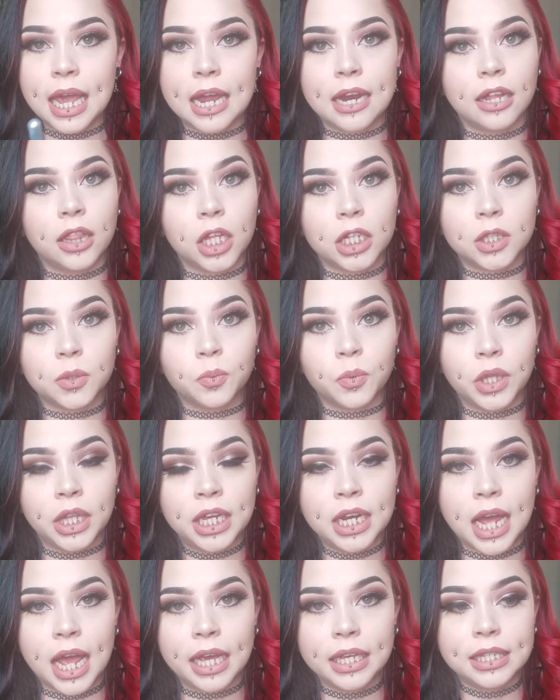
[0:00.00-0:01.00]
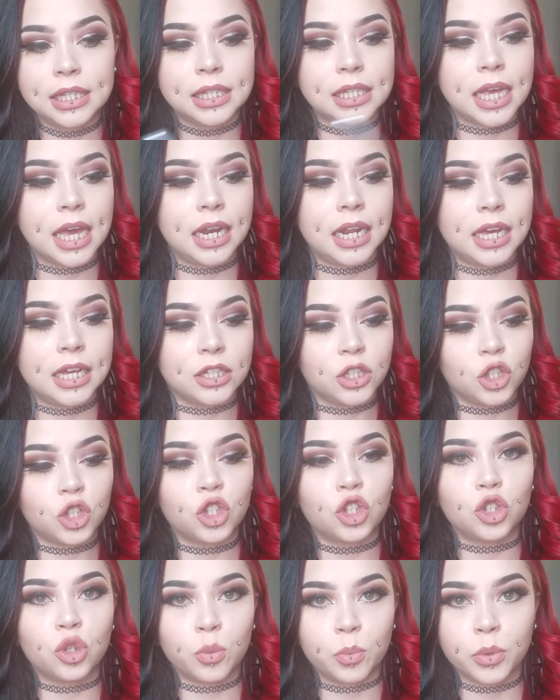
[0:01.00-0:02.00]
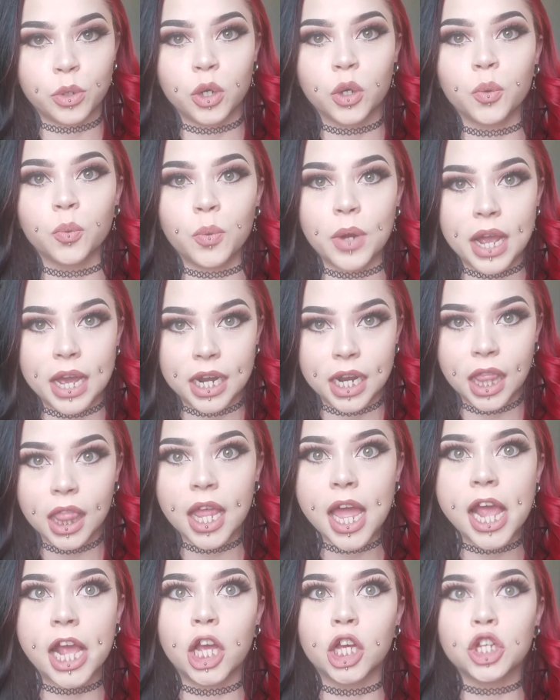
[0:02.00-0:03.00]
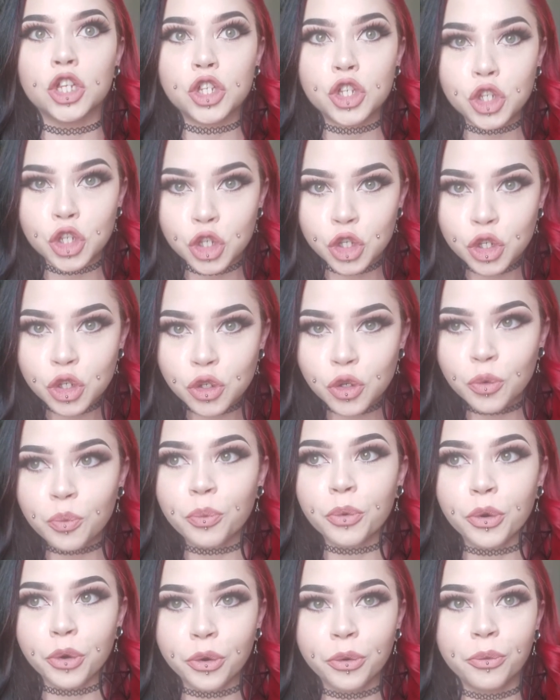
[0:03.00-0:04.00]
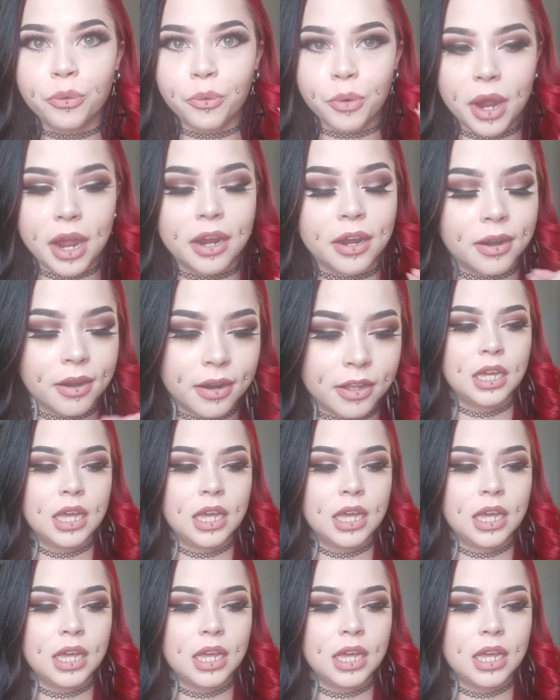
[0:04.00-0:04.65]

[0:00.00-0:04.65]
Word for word: and it looks really nice, and it's super red, like super red.